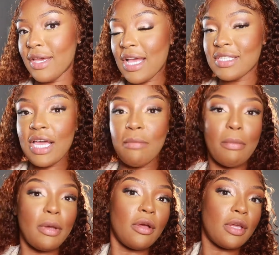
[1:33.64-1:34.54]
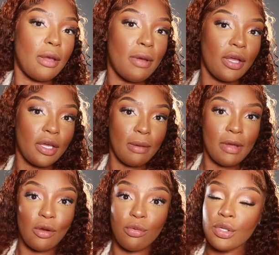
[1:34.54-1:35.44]
yeah, y'all see how my makeup came out. It came
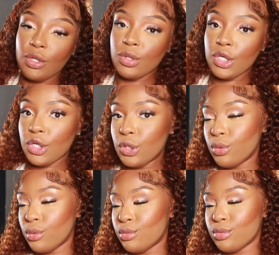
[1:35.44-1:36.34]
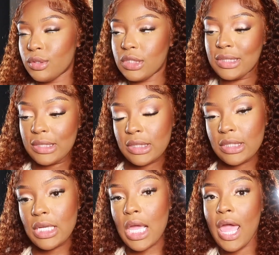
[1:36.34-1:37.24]
out really, really cute
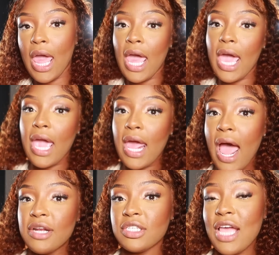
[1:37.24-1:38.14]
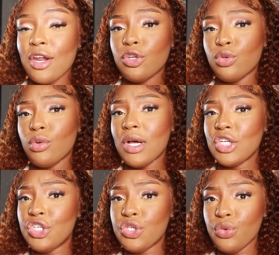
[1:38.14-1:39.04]
and I just gotta do
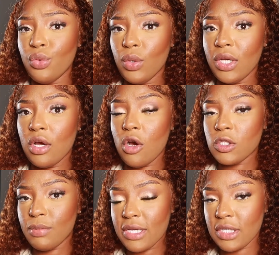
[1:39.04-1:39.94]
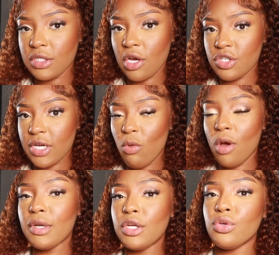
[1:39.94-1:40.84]
a shoot with Goals Plastic Surgery. They
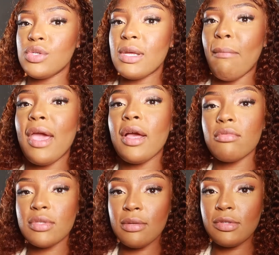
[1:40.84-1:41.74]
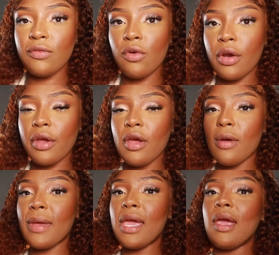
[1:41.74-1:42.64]
want me to do some makeup tips for
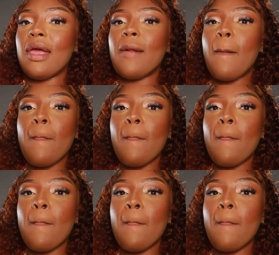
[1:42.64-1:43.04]
them and